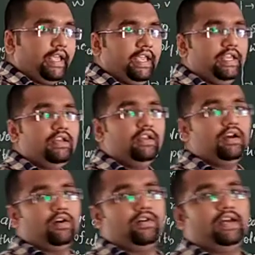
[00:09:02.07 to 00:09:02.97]

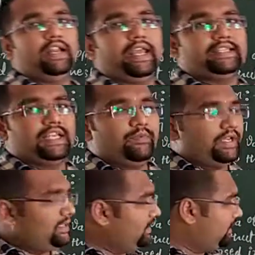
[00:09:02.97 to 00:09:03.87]
in our
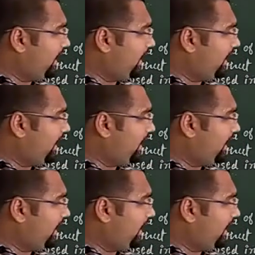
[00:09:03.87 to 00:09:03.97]
examination